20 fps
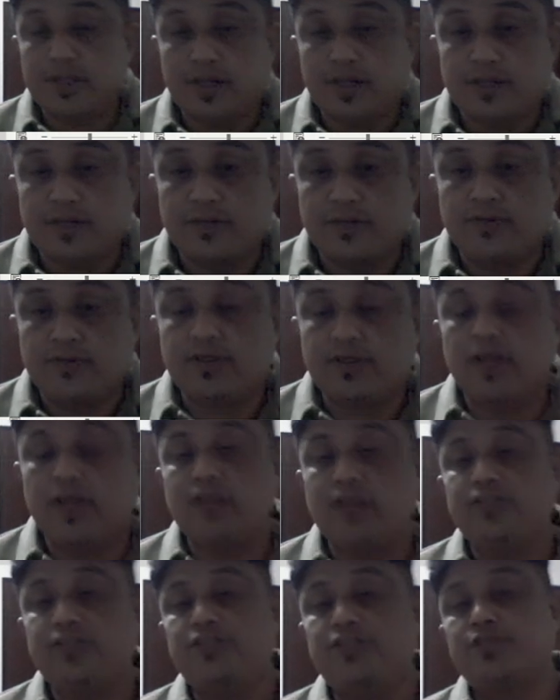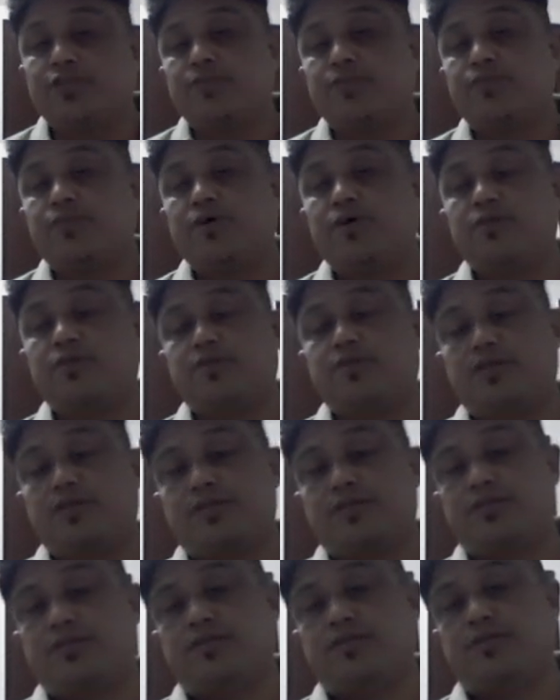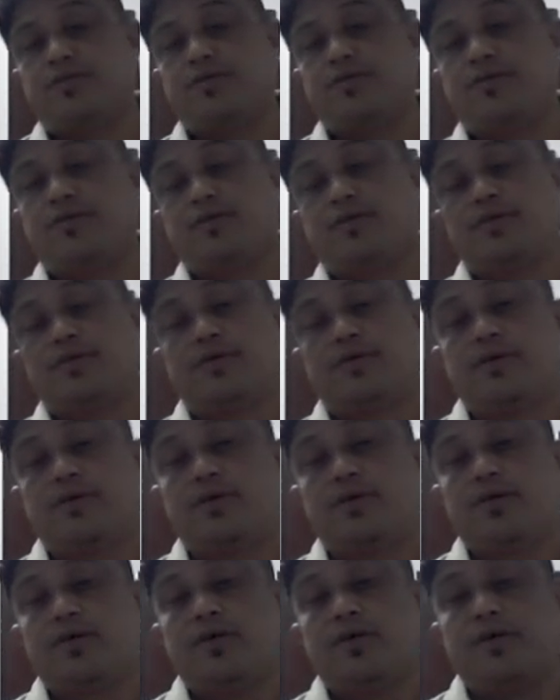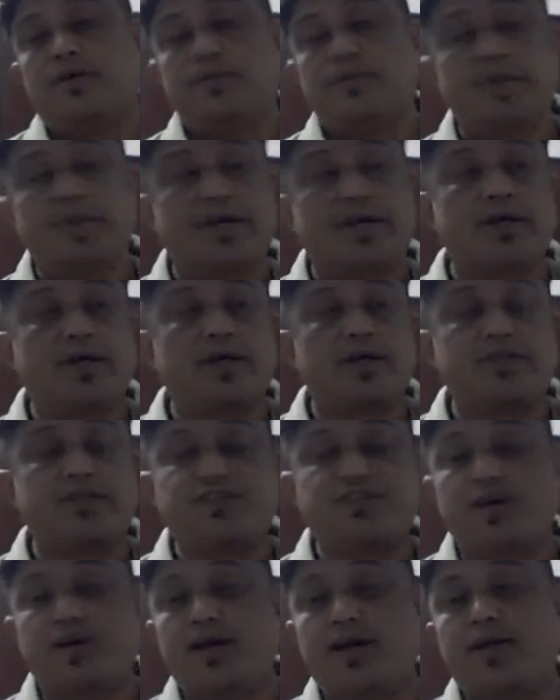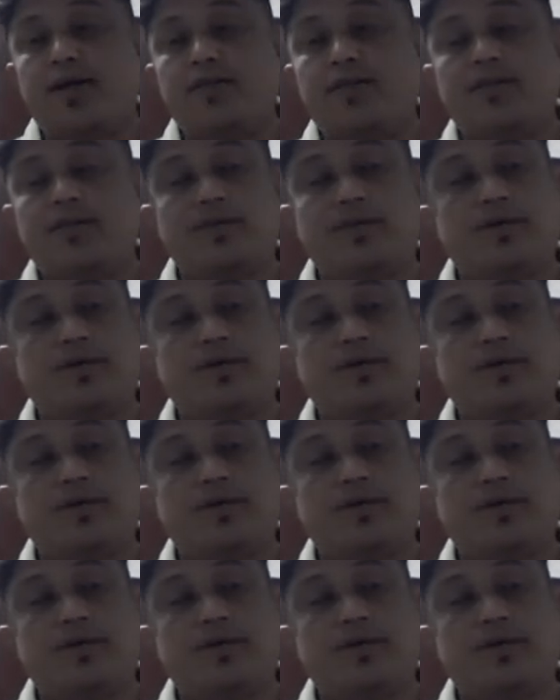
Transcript: a socialization process, making a child